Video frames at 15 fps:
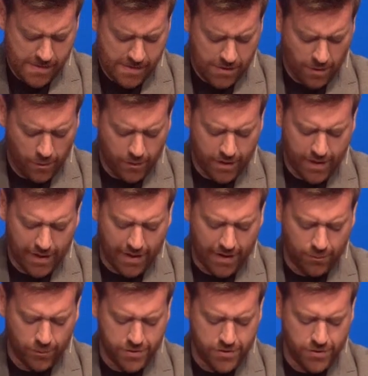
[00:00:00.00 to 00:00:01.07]
Oh
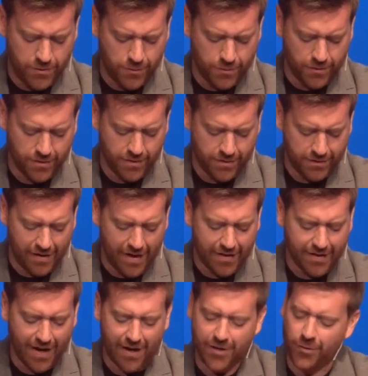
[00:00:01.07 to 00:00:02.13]
God, would you take
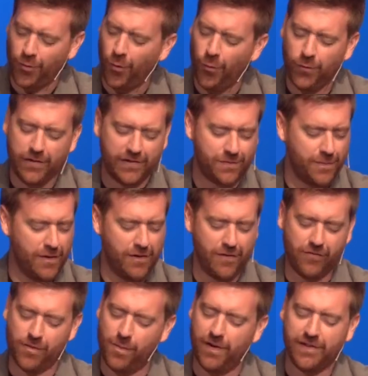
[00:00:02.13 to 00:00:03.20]
not your Holy Spirit
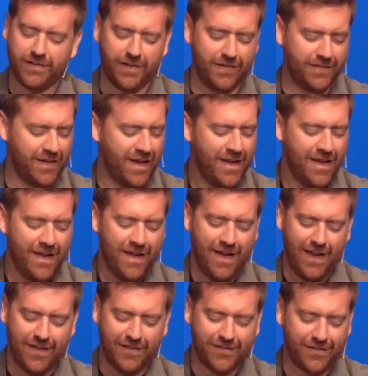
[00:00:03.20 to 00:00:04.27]
from us
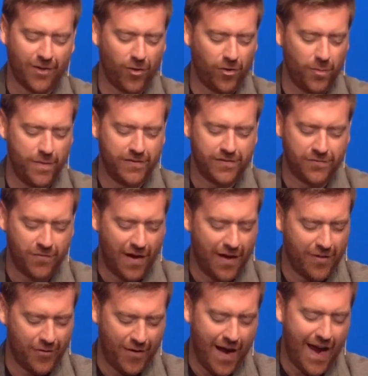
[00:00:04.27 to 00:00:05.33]
as Solomon's
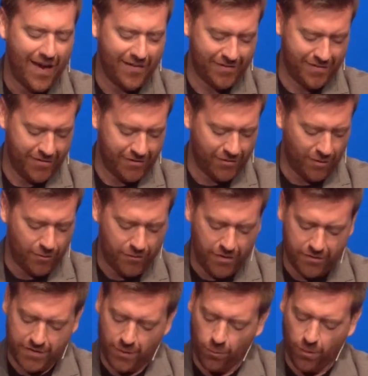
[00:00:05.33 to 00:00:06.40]
father asked in Psalm
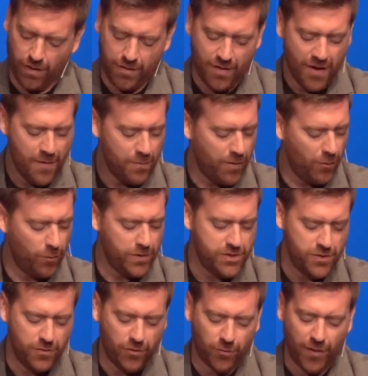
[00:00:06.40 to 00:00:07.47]
51, but would
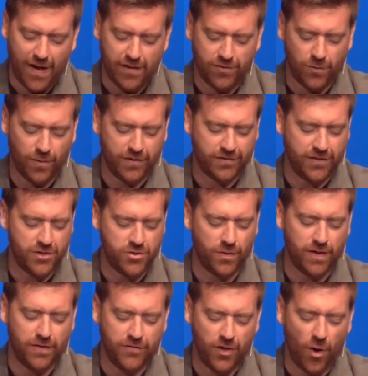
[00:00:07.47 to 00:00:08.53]
you grant to us the
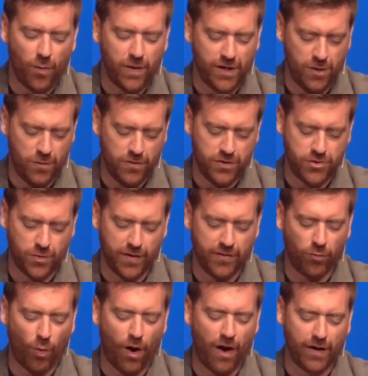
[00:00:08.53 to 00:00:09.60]
joy of knowing you, the joy
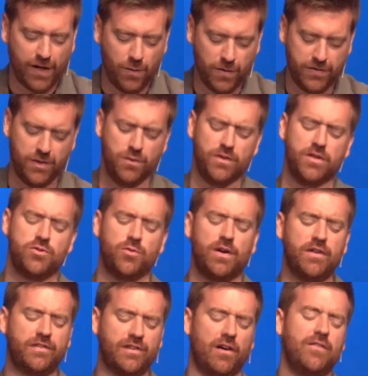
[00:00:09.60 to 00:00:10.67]
of walking with you, the joy
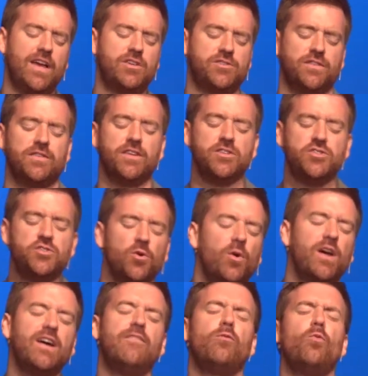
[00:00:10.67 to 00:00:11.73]
of salvation, the
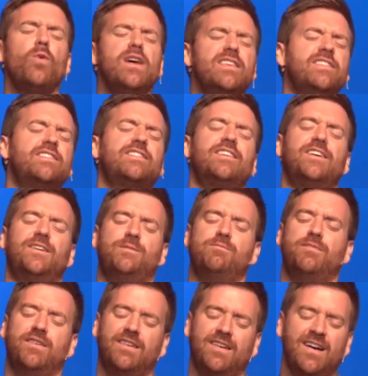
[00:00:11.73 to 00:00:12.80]
joy of
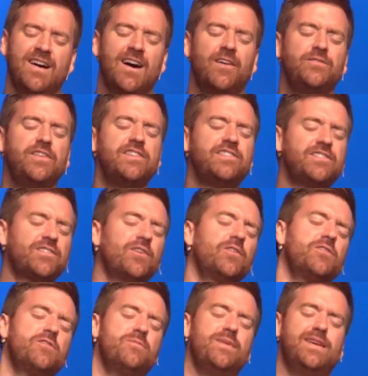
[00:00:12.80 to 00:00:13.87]
wisdom, of
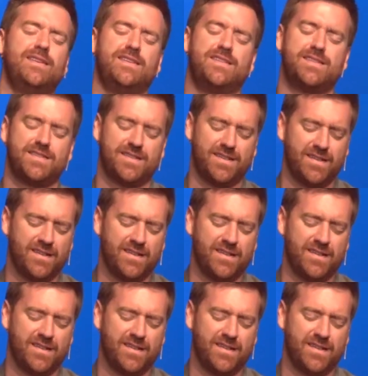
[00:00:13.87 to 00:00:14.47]
discernment.